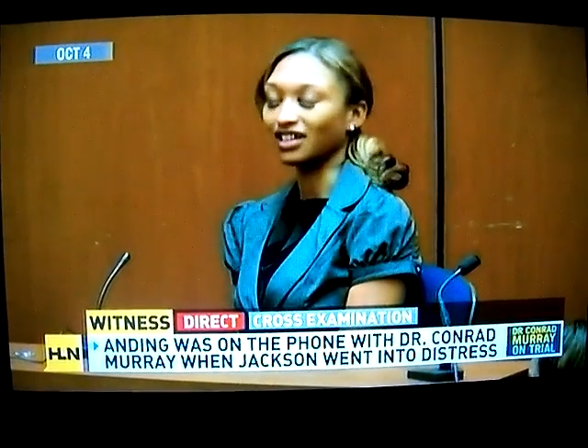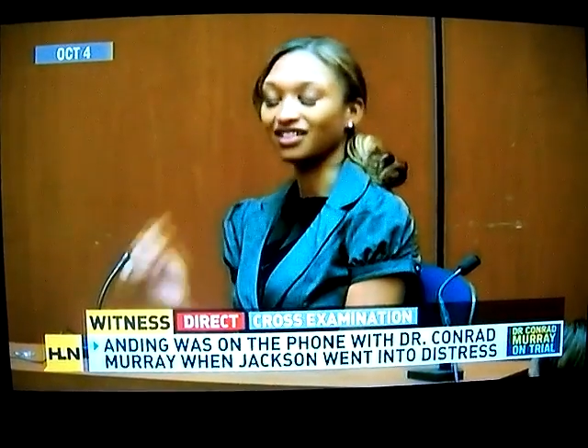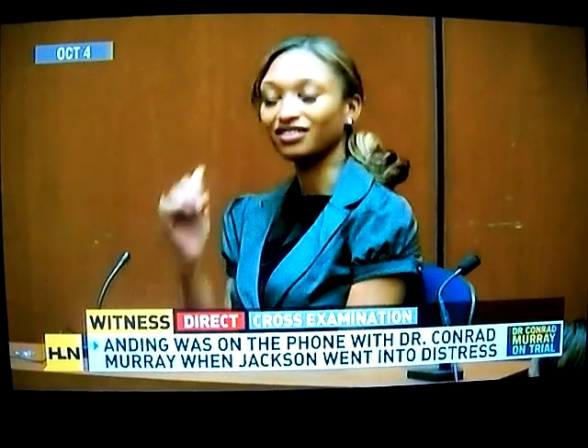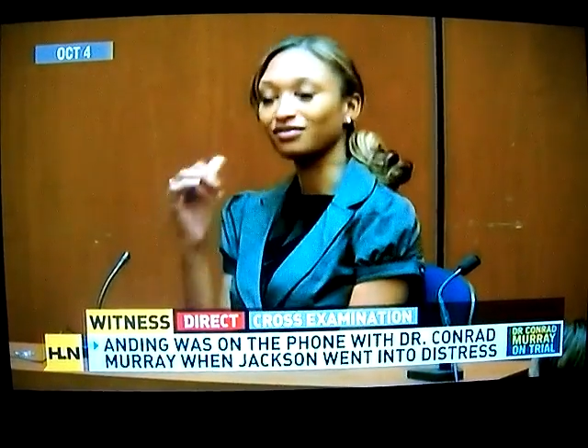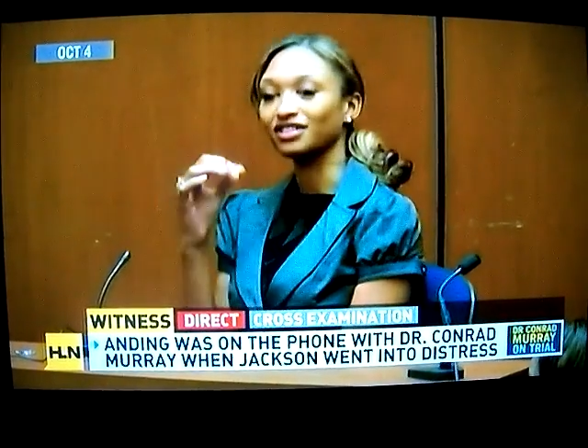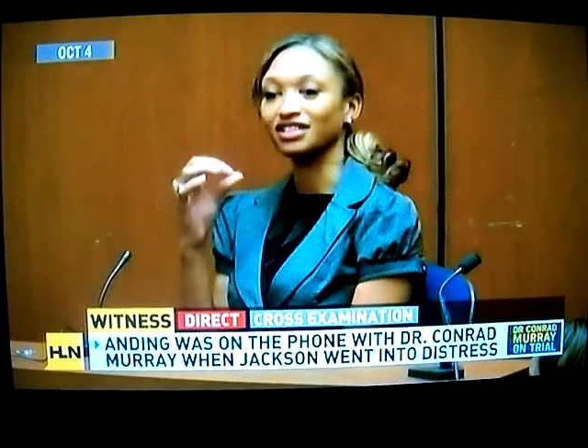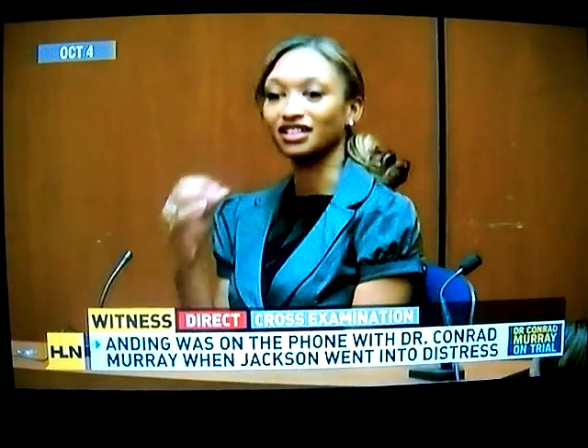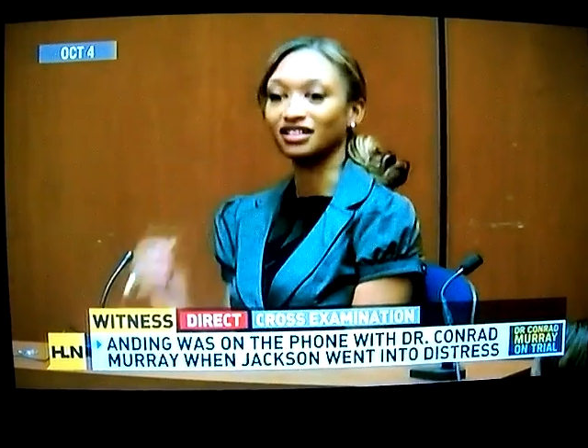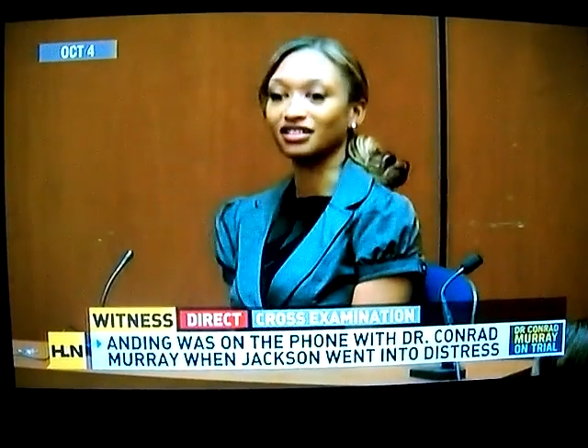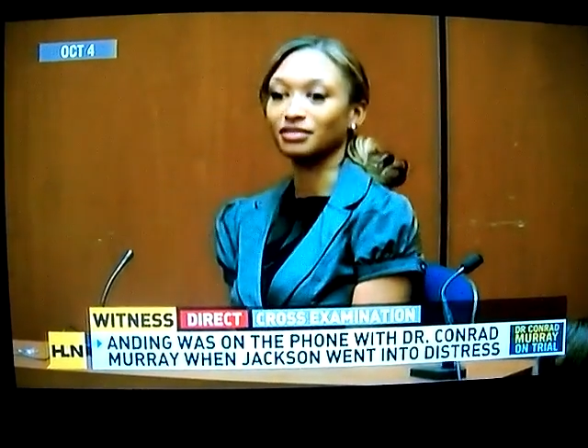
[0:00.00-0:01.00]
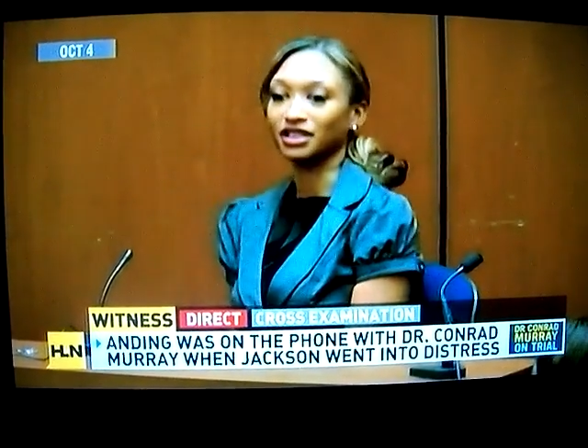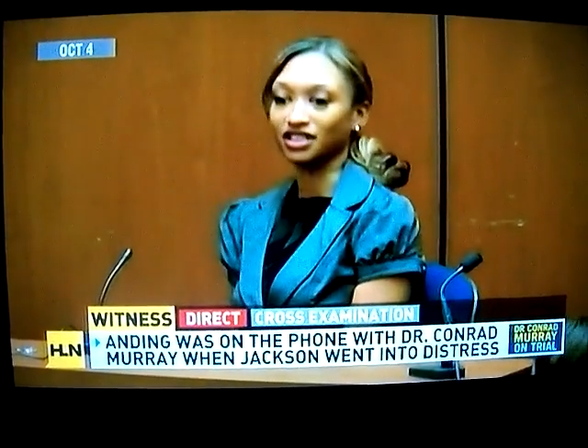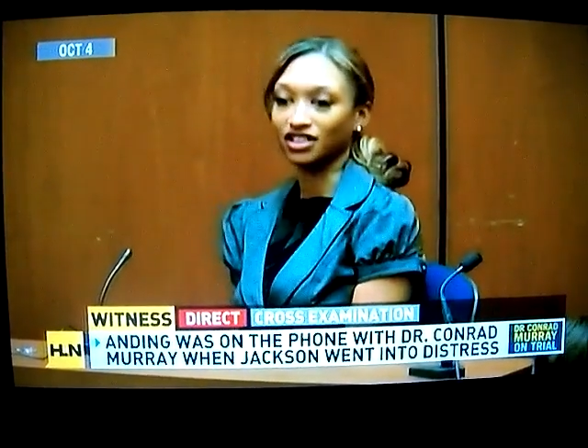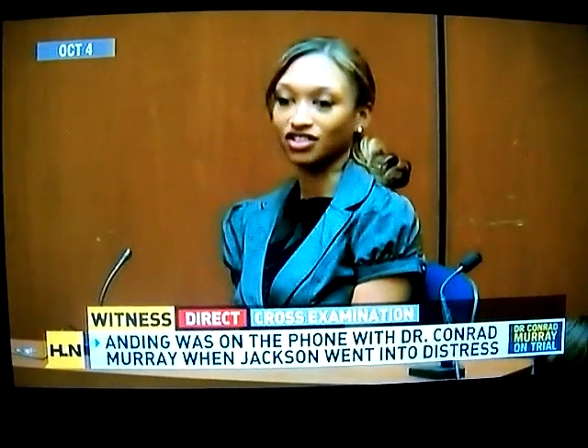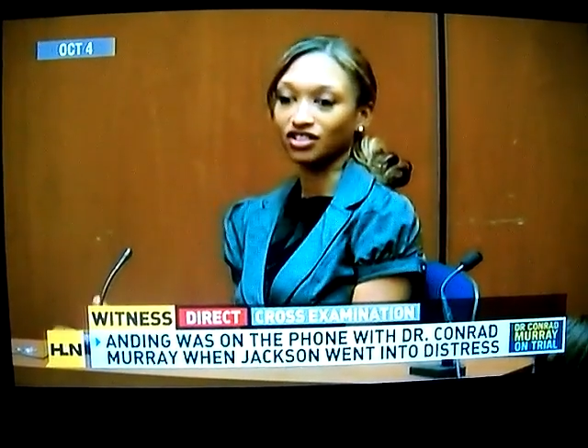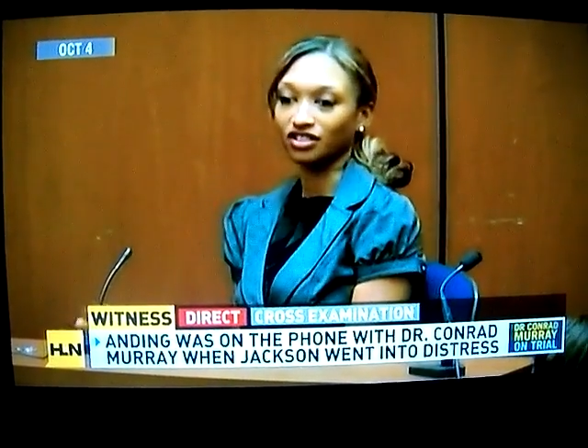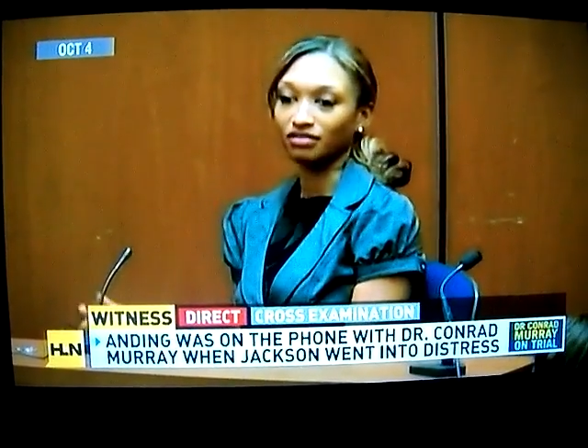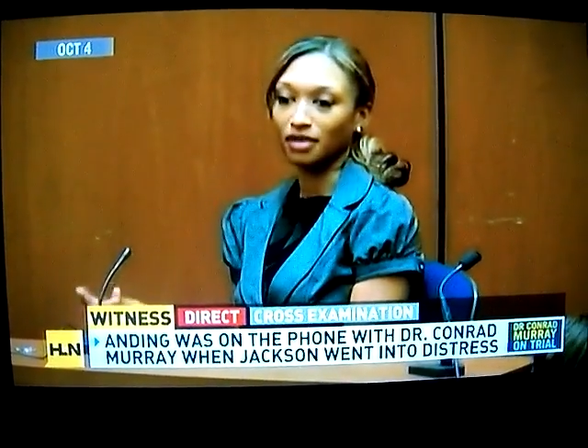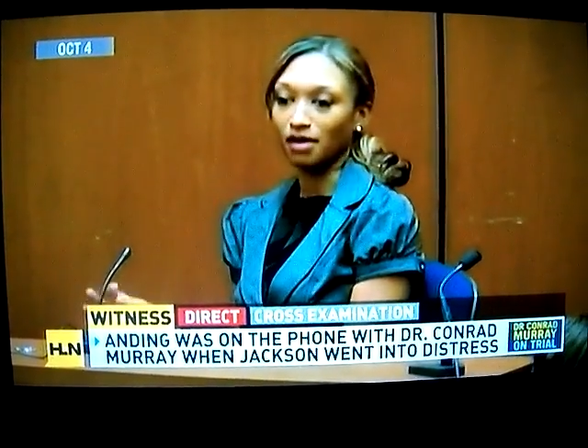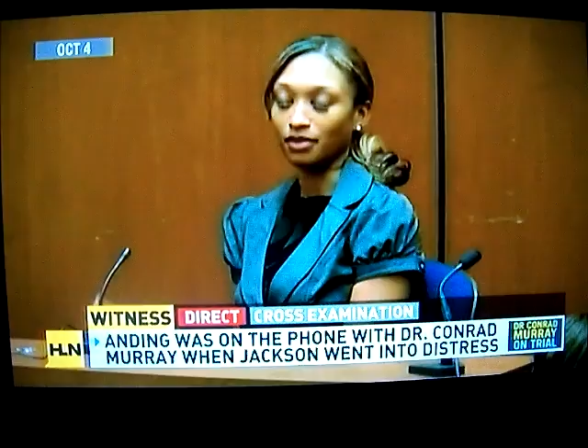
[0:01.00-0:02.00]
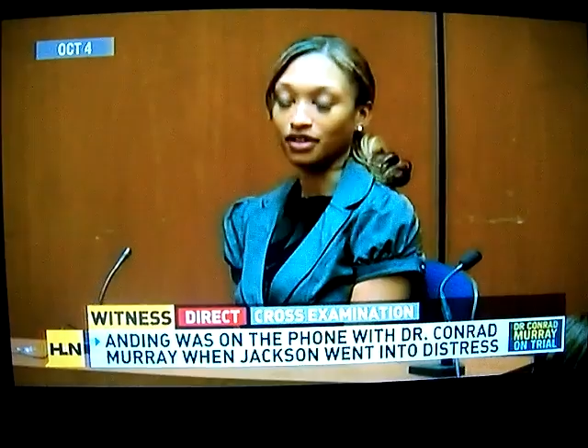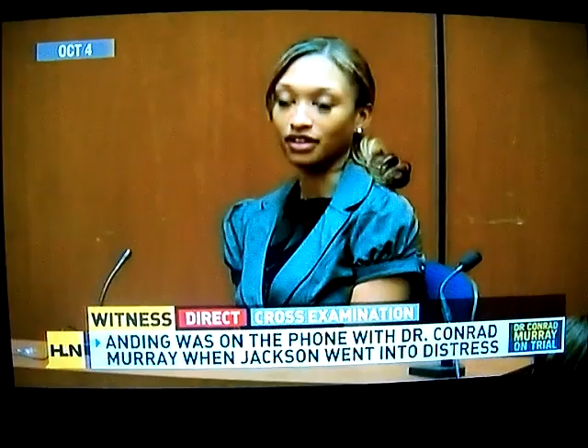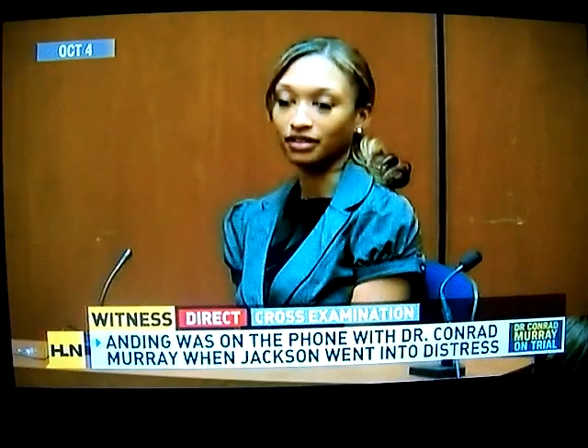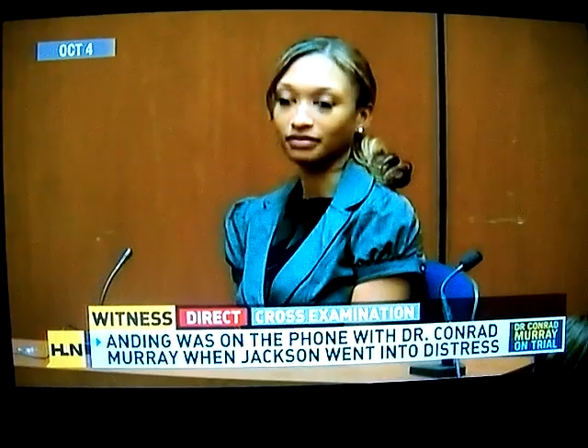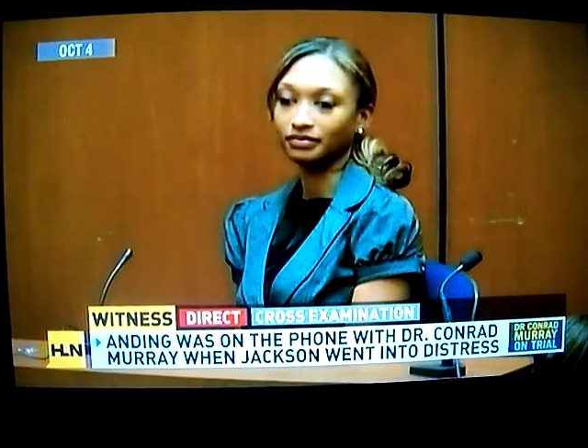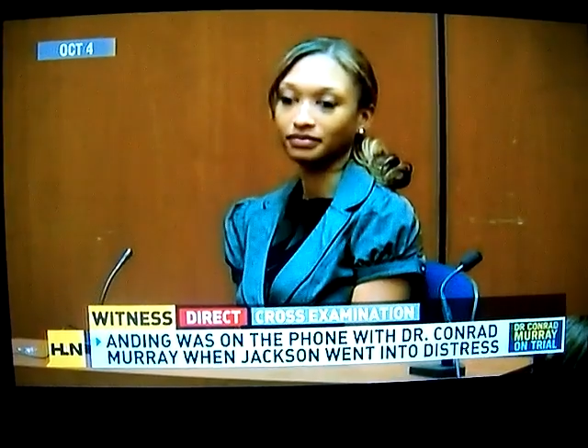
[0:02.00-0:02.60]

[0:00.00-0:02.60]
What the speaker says: I couldn't really hear as much. I just heard mumbling.